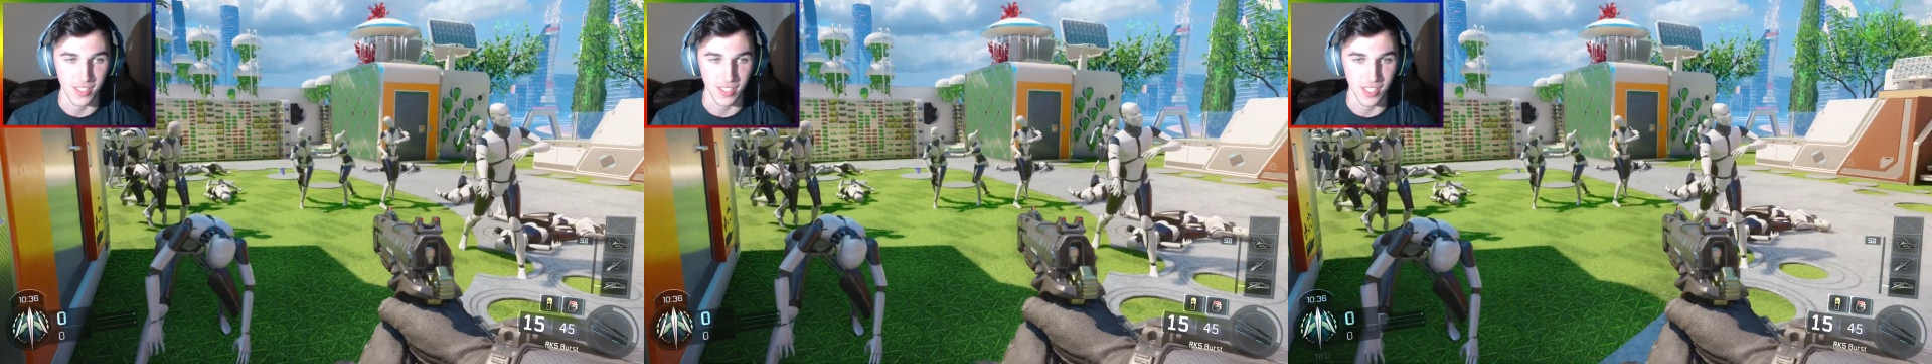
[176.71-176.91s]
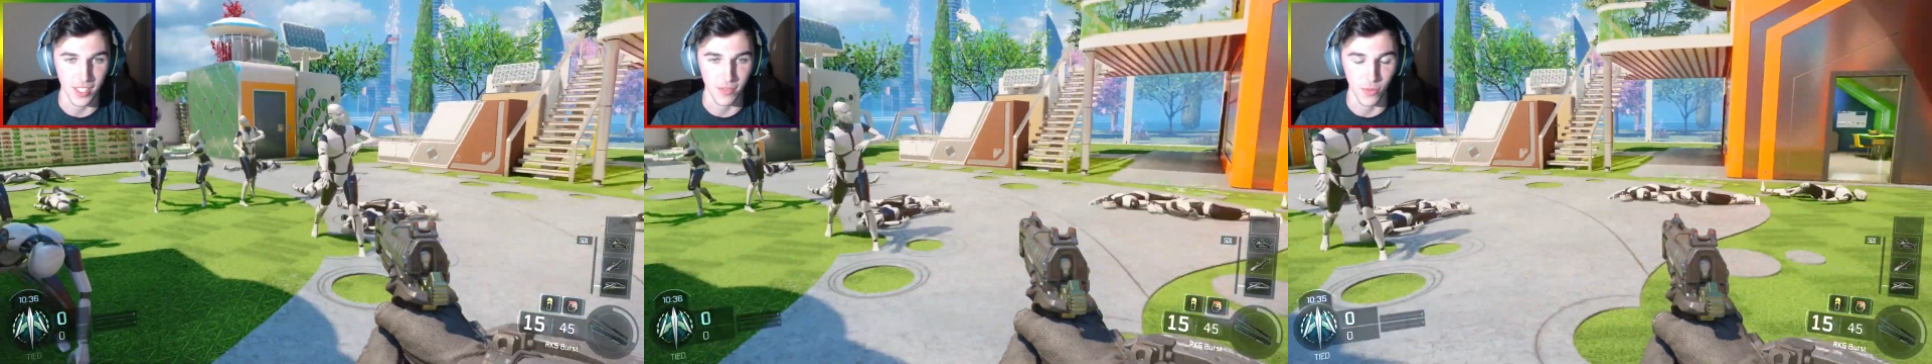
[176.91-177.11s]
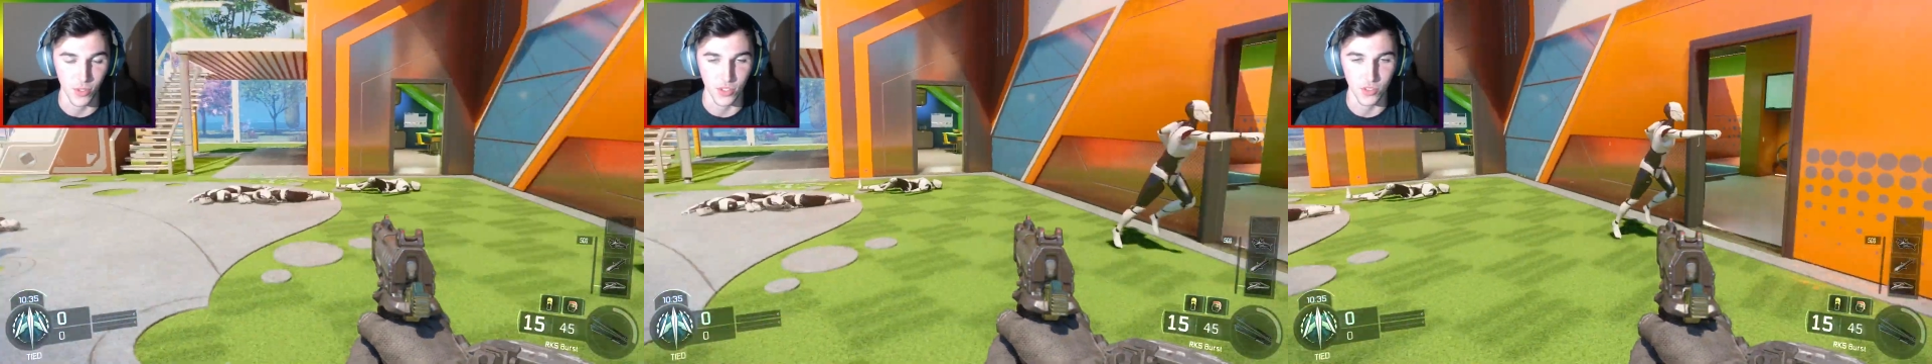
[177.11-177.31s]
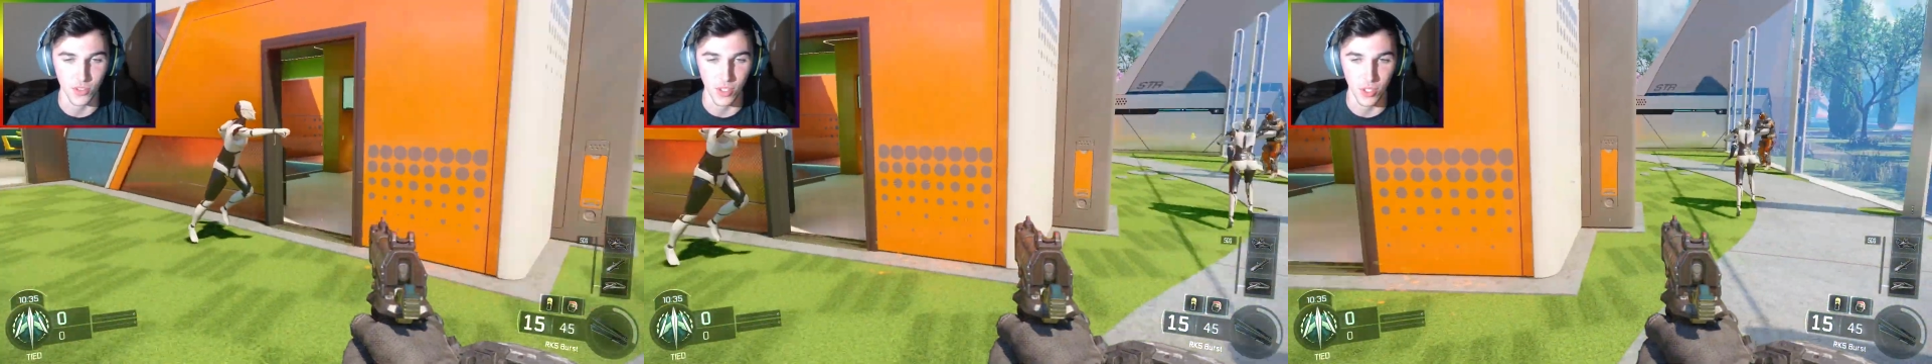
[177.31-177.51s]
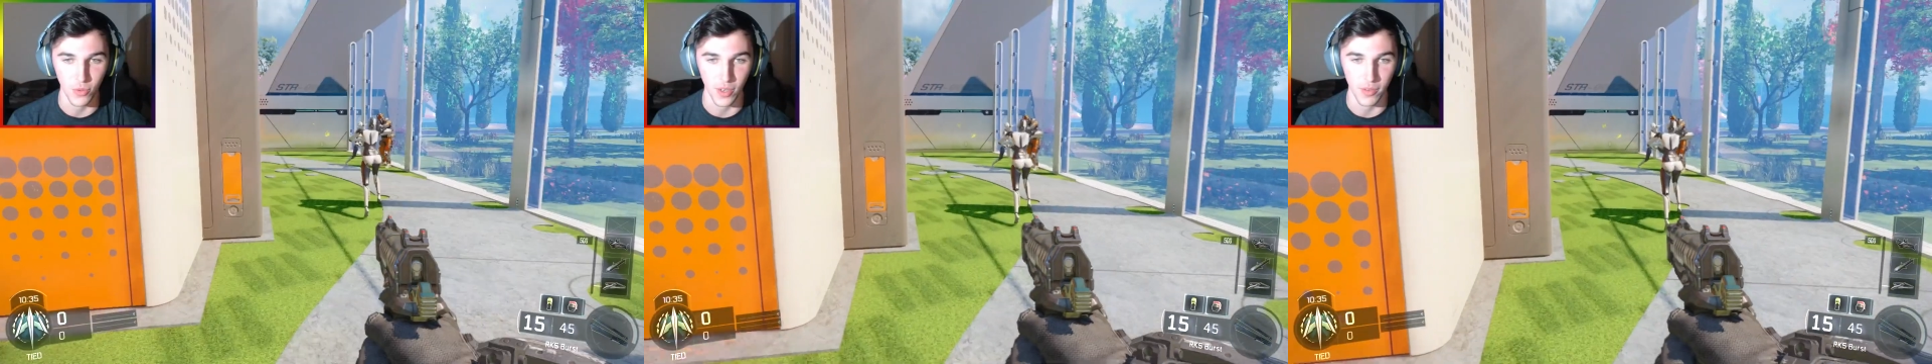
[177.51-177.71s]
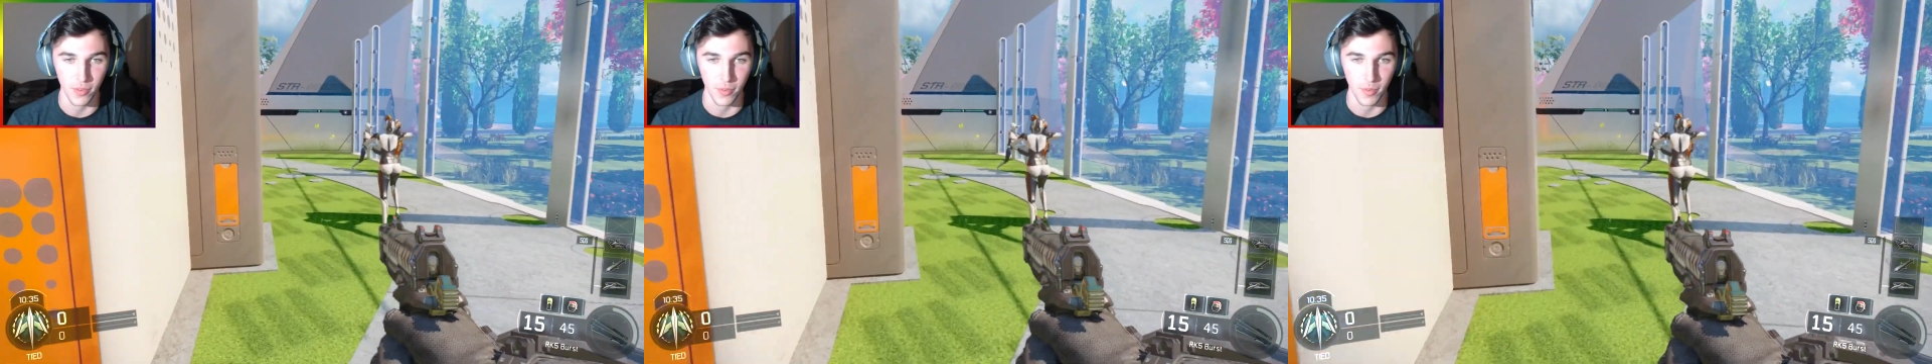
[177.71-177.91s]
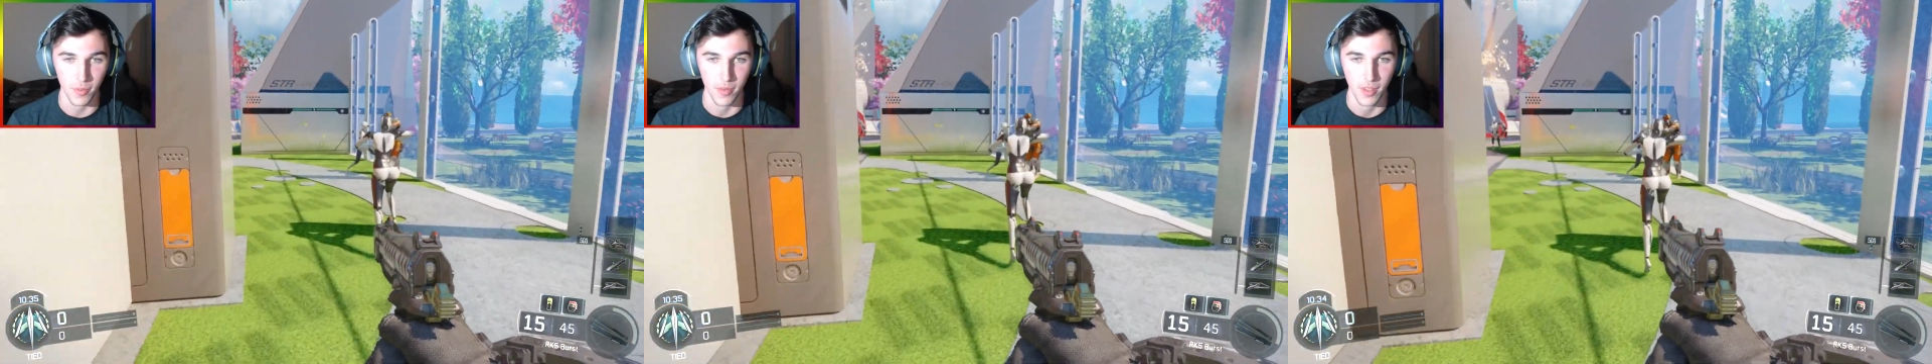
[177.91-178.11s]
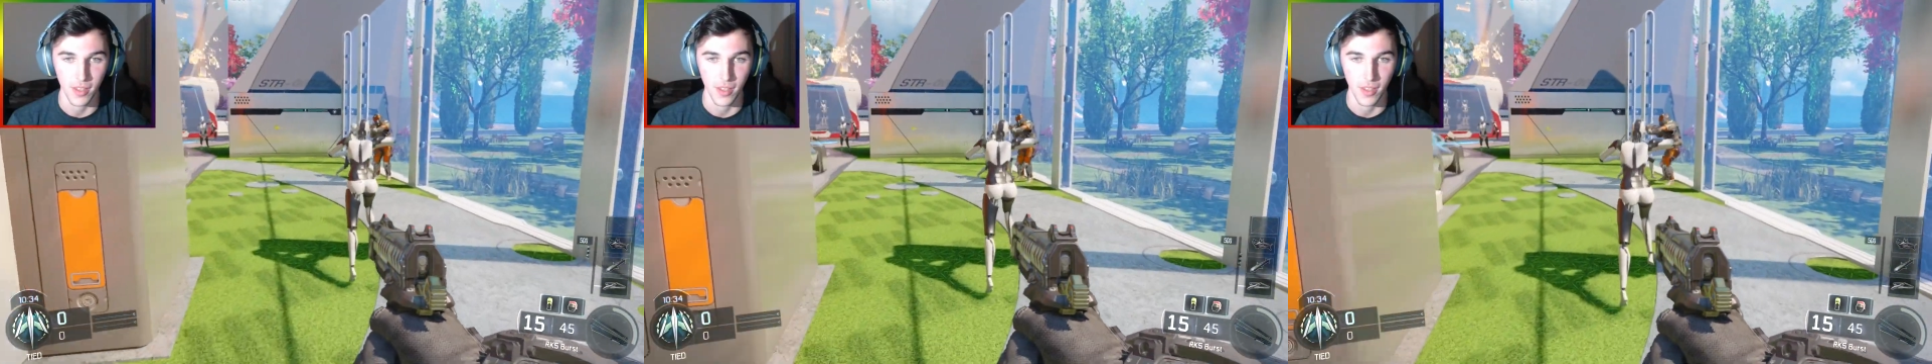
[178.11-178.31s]
and then if once you turn away from
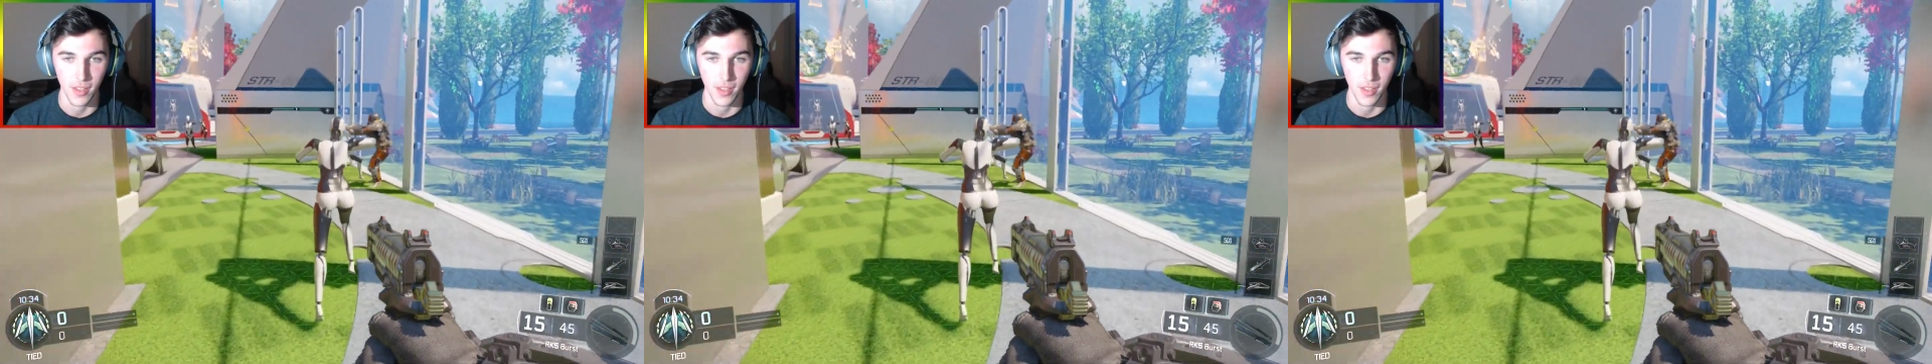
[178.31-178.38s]
them,